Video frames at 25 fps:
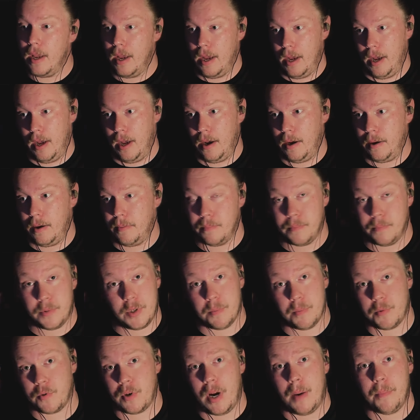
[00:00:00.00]
Um,
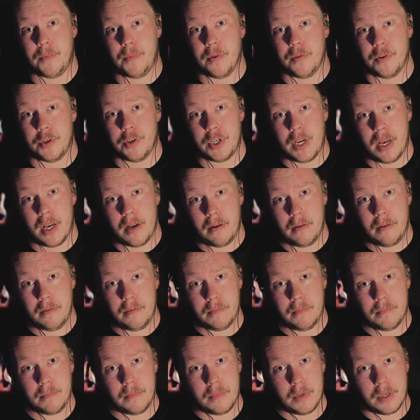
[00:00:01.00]
subscribe to the channel,
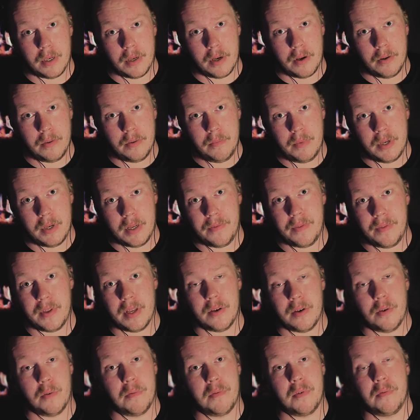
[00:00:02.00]
you know, hit that
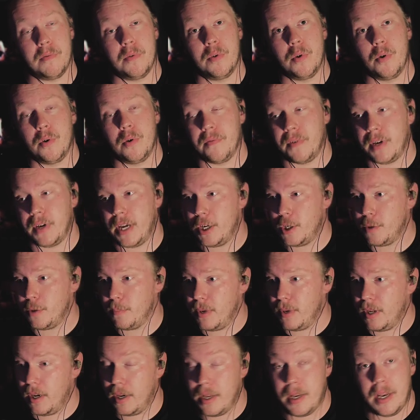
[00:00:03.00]
not notification
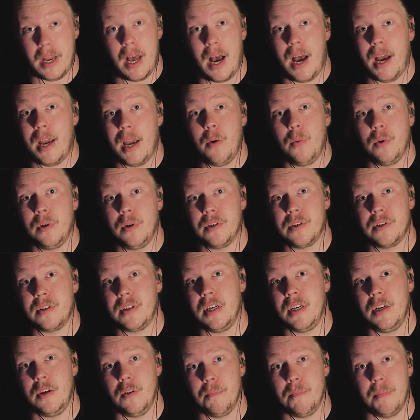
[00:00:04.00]
bell, and I will see
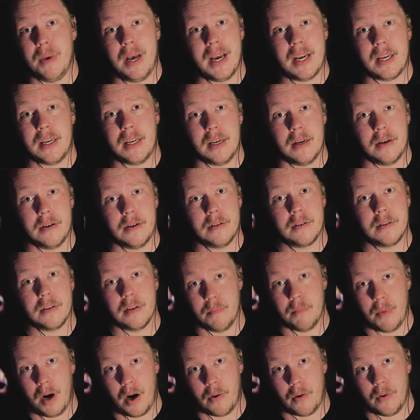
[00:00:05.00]
you back here
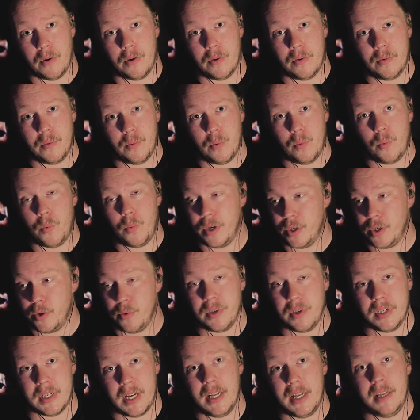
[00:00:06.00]
tomorrow. We're doing
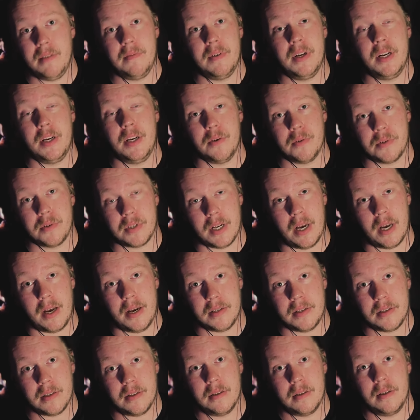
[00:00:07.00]
daily videos,
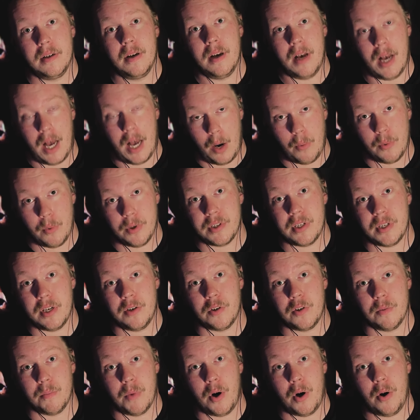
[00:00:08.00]
guys. I will see you
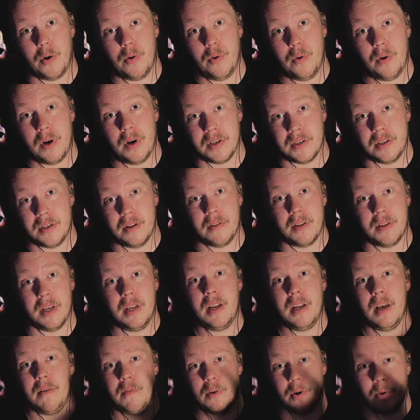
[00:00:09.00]
tomorrow. Until then,
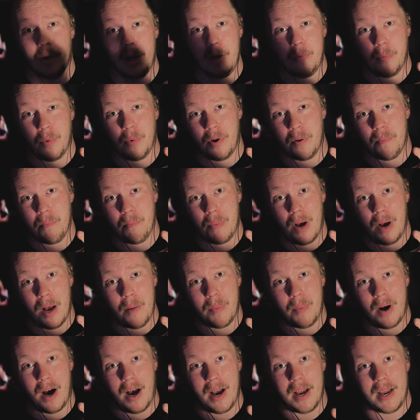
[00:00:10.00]
have a great one. Bye
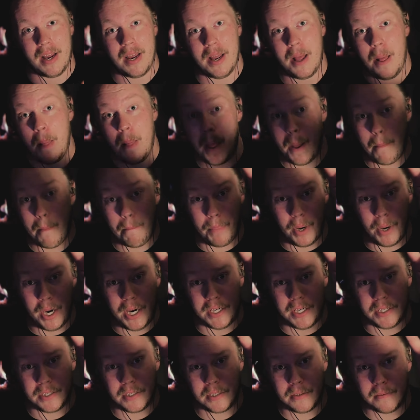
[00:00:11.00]
bye.
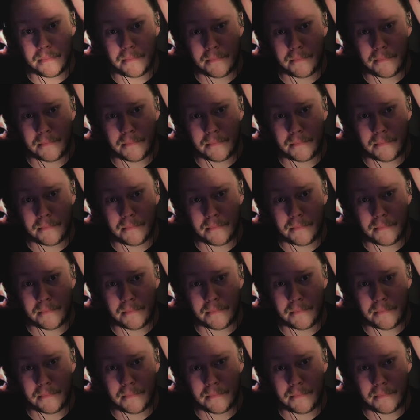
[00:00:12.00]
Peace.